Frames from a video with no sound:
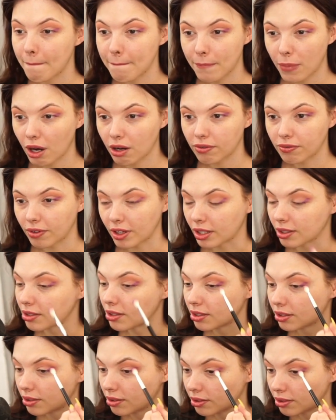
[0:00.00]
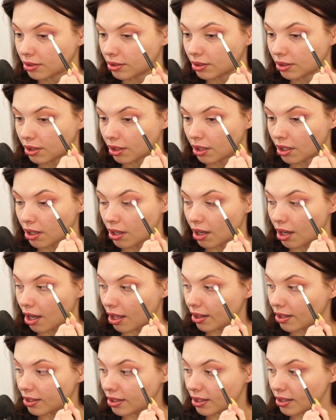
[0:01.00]
Perfect.
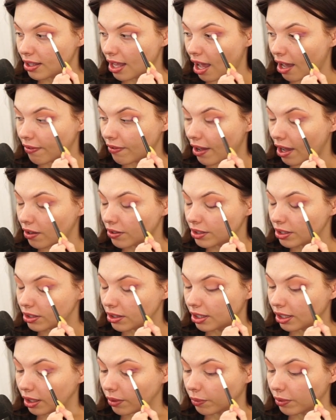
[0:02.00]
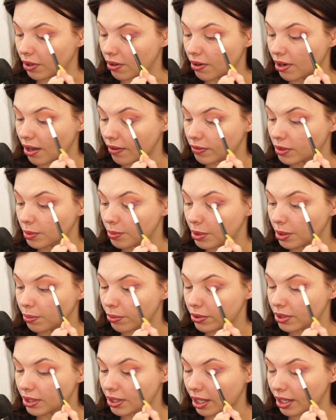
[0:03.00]
And this is haphazardly. We don't have to be
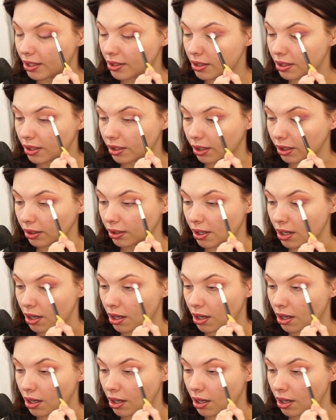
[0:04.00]
precise here.